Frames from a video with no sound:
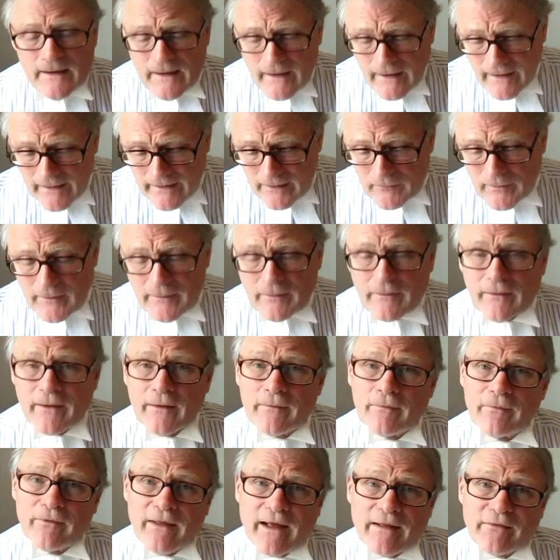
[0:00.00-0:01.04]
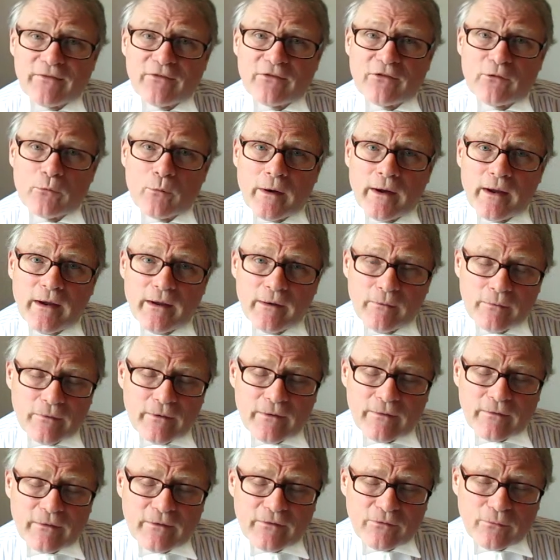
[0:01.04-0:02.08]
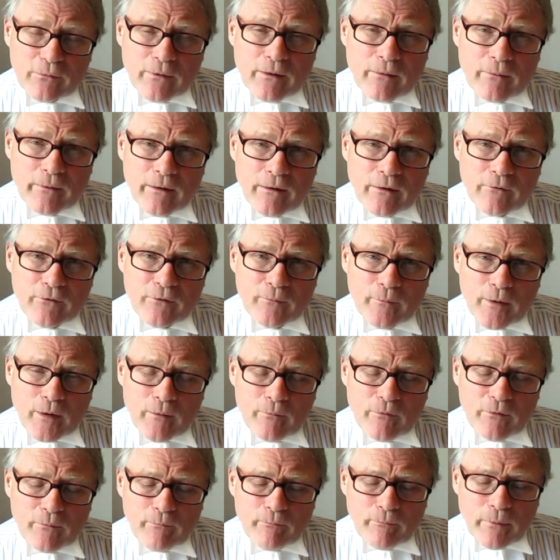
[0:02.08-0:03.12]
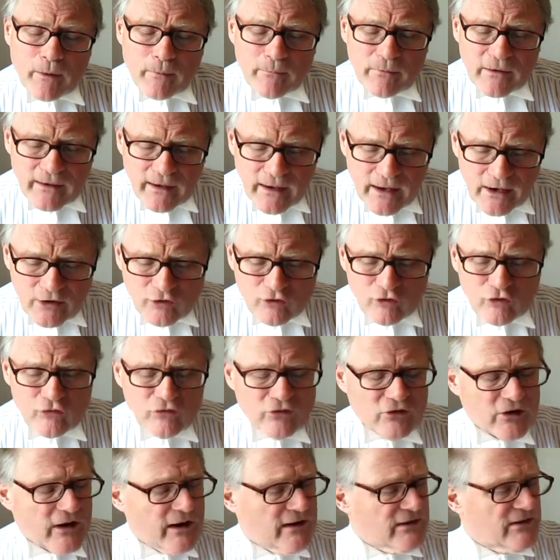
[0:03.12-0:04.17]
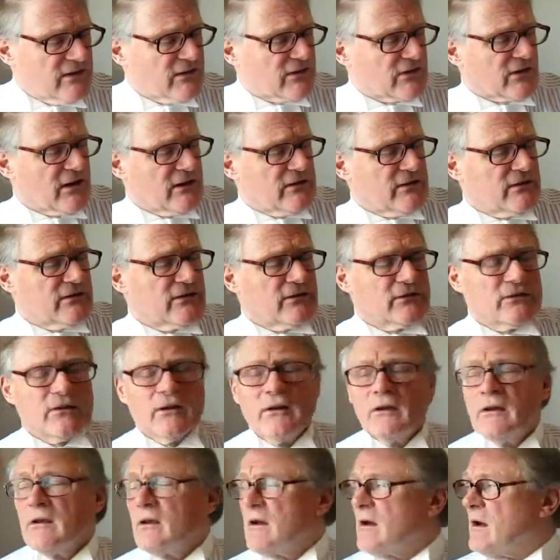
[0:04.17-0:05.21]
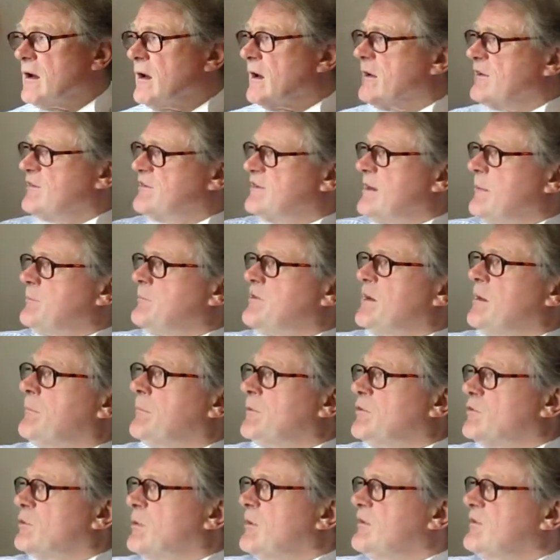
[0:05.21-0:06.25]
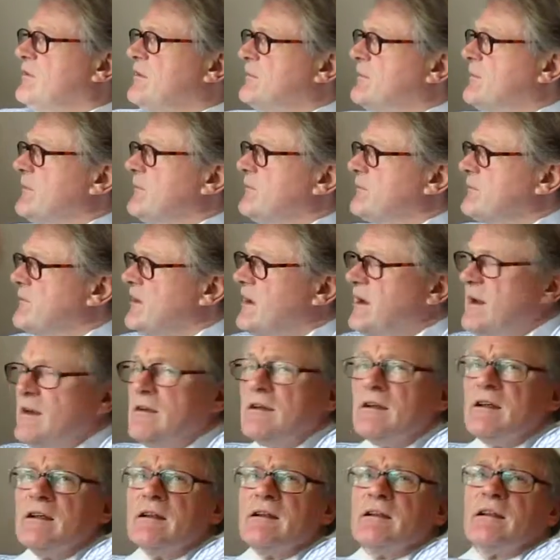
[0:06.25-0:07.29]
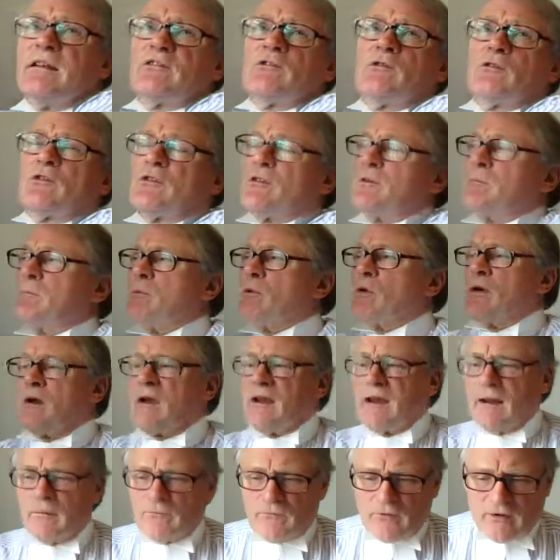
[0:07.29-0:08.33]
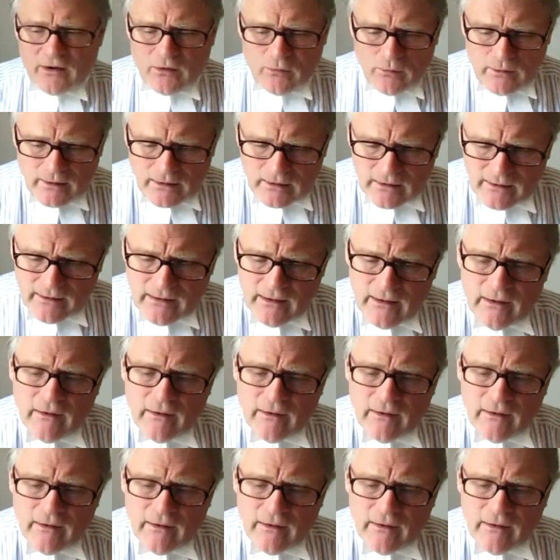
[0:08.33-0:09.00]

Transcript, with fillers: Anyway, that's where we are at the moment. The publication date is cited at September 2015. Let's look at the book again very quickly.